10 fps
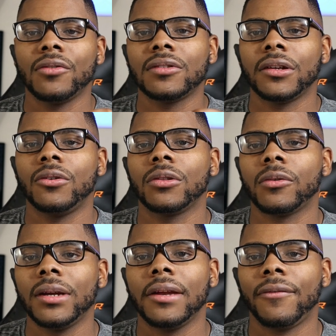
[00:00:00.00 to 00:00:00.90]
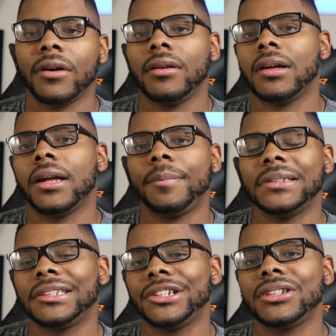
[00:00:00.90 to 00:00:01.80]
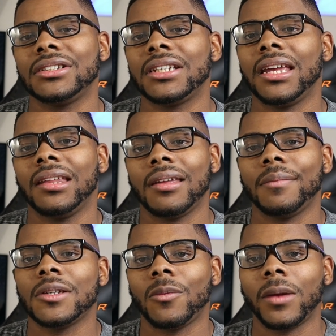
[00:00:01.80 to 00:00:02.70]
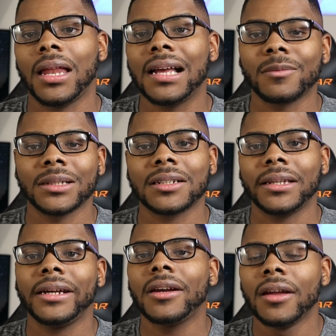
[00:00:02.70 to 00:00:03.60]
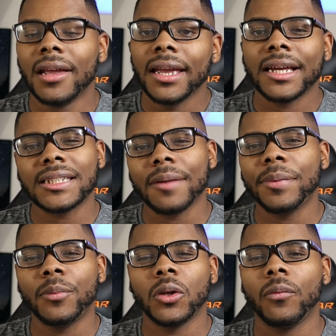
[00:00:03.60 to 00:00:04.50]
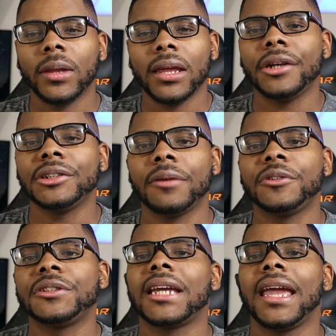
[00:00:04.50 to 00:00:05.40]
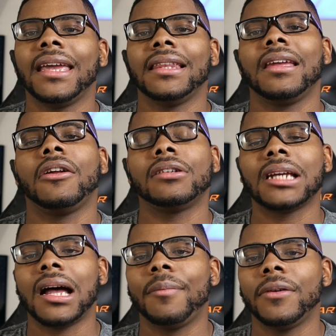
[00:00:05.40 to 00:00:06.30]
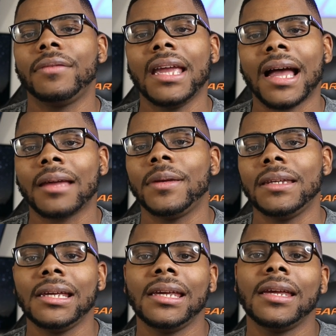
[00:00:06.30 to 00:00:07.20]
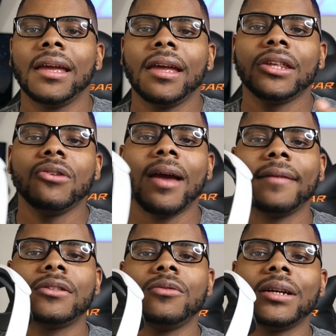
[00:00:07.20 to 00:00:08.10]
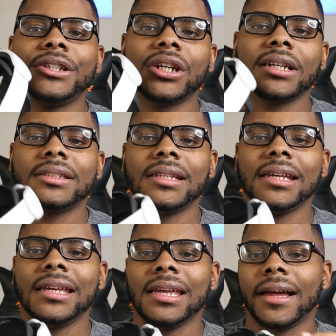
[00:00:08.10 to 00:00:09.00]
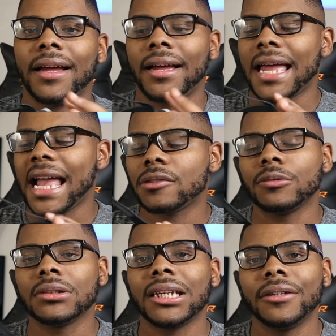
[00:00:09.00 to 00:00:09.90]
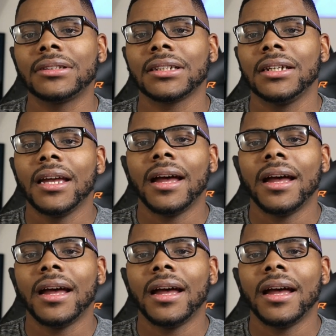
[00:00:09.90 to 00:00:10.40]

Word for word: those little 3 different positions to get them to realize what's clear, because some people don't really understand what you're saying. And then on top of the IPD, you have to adjust the actual tilt